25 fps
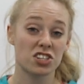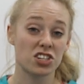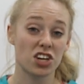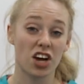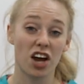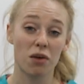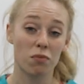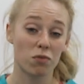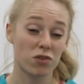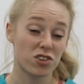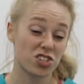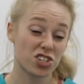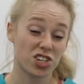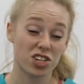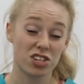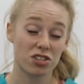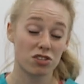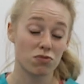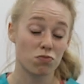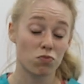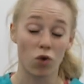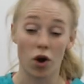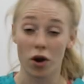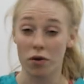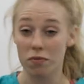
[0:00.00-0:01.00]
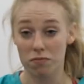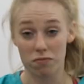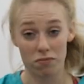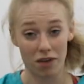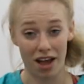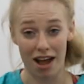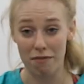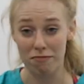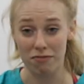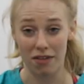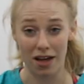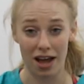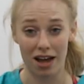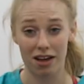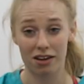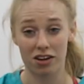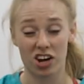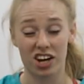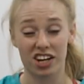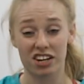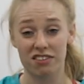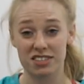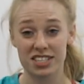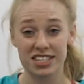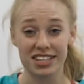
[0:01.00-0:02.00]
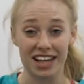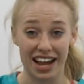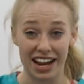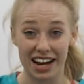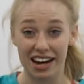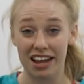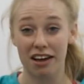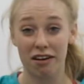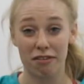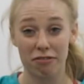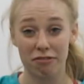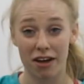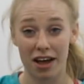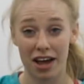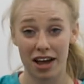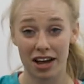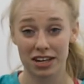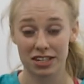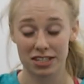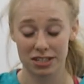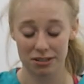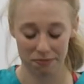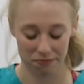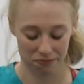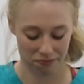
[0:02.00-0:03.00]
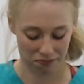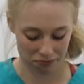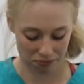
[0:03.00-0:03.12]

dirt would just won't have that kind of staining effect.